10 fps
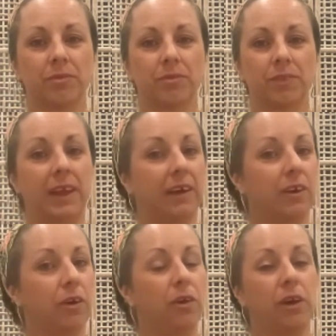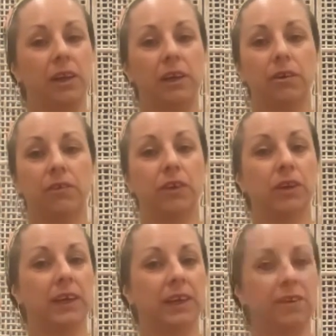Let go earlier if you
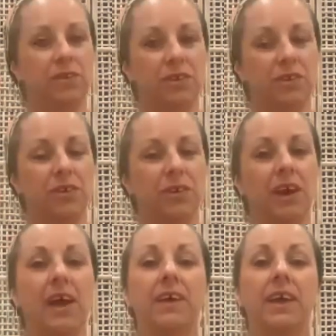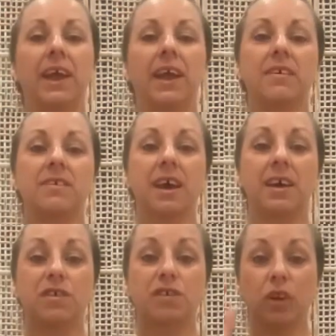need to. And then exhale
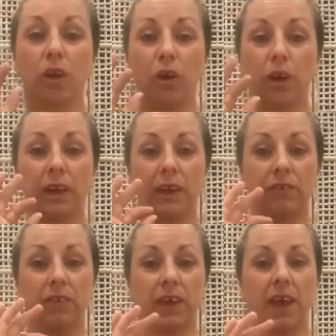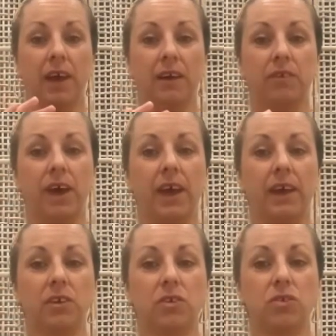slowly for the count of
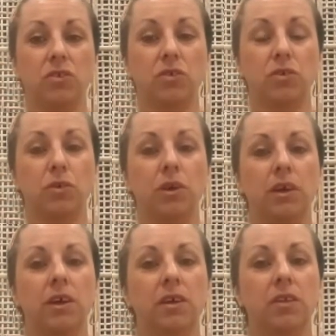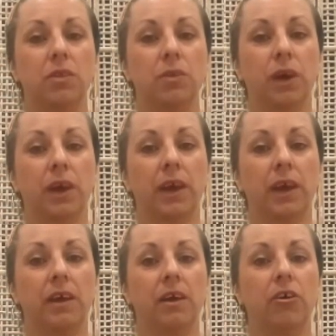8. 2,
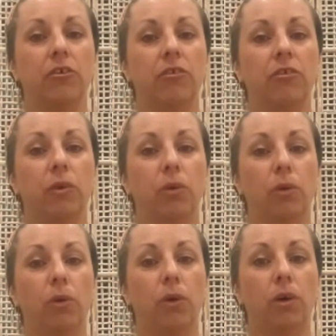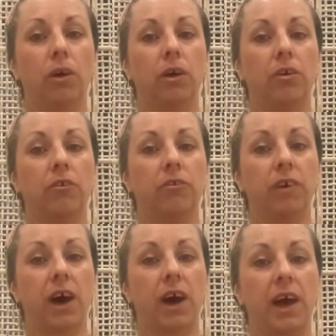3, 4,
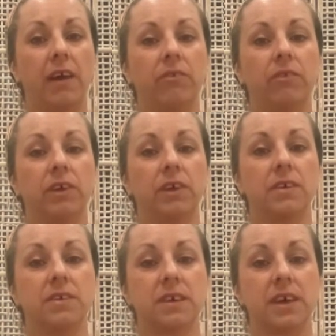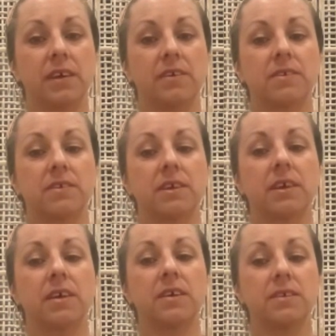5, 6,
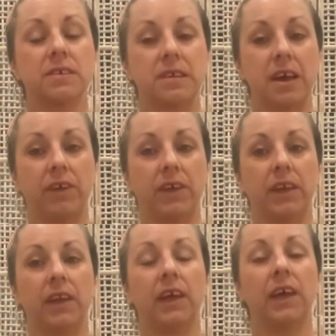7,